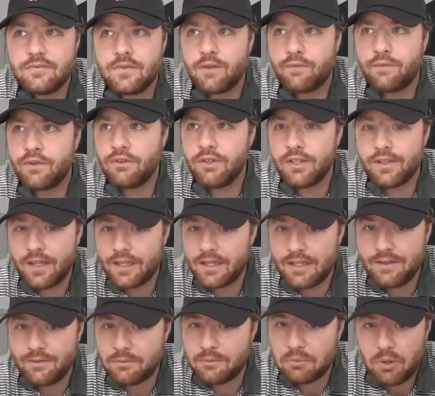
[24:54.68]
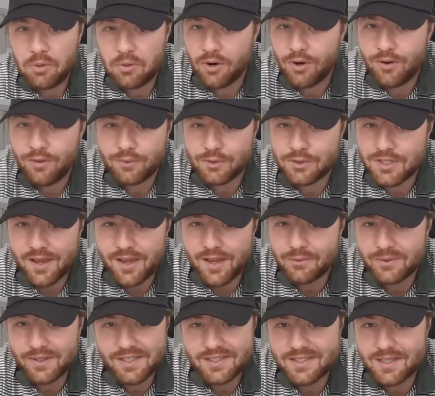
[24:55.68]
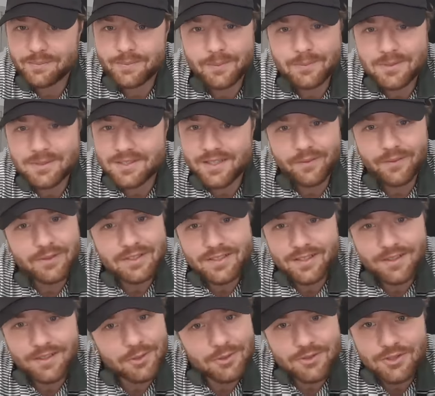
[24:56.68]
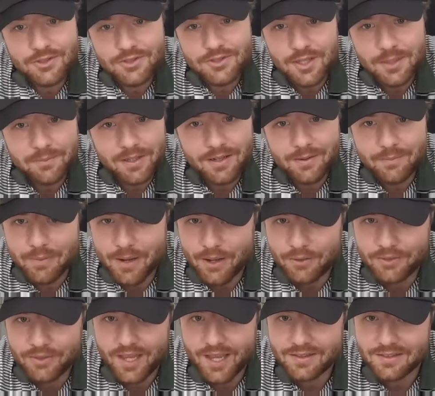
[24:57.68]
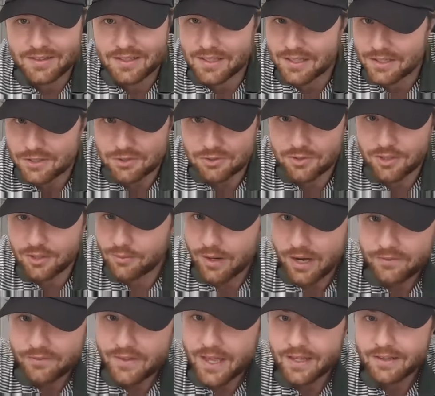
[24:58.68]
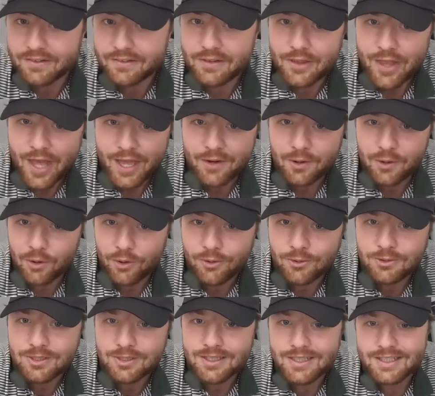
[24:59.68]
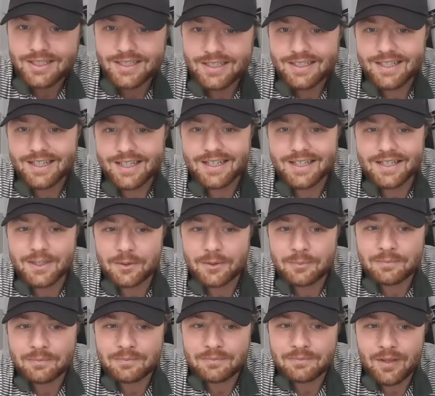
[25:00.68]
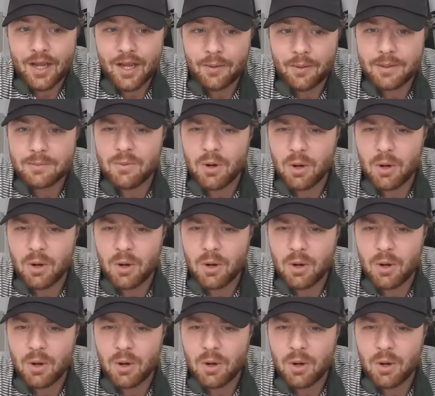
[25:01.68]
the feeling that even pro golfers have when they step up to 17. There's just something about that and the history around that hole. How many